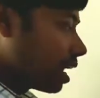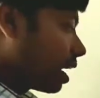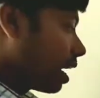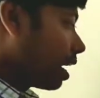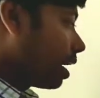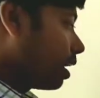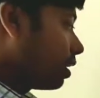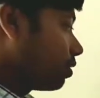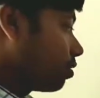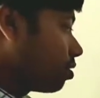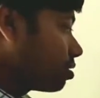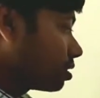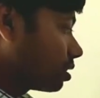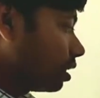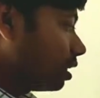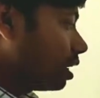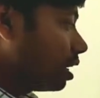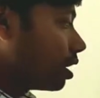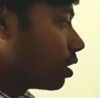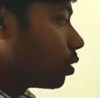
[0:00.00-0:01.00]

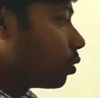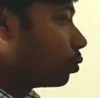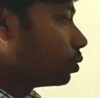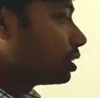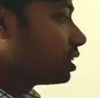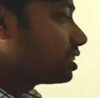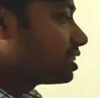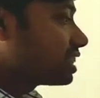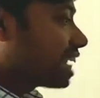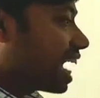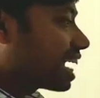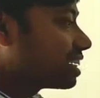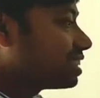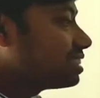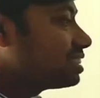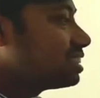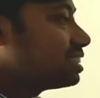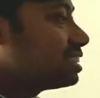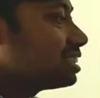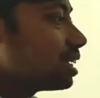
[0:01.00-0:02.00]
nozzle with a
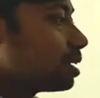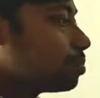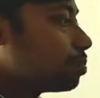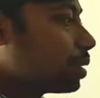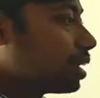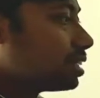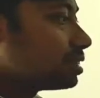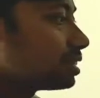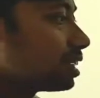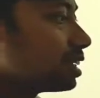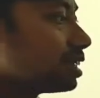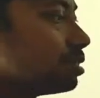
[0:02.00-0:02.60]
stagnation temperature.